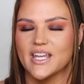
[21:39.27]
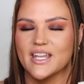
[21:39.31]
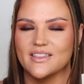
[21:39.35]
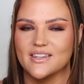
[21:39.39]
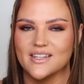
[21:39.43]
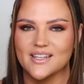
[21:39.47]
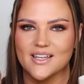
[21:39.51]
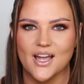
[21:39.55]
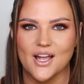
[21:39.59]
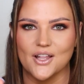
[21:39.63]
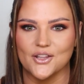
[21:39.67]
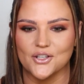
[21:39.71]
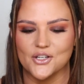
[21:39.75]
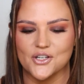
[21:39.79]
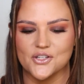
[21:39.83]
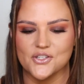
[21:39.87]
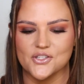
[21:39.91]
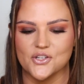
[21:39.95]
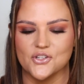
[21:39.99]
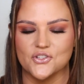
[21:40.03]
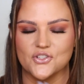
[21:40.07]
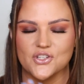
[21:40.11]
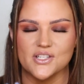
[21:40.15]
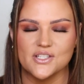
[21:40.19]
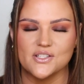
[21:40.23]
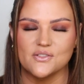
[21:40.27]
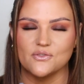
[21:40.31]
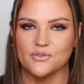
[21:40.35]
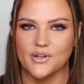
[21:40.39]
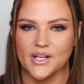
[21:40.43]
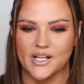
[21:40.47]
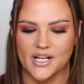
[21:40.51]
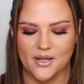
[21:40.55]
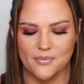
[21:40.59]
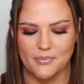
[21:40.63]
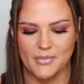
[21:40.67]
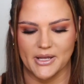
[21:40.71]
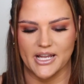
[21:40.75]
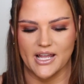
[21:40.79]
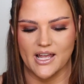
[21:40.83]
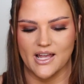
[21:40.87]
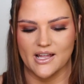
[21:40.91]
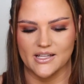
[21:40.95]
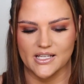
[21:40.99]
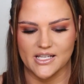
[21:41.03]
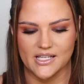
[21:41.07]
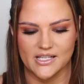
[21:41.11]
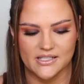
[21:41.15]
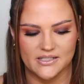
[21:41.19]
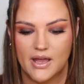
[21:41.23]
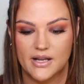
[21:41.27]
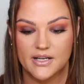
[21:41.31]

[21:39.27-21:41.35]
and the colors are just right up my alley.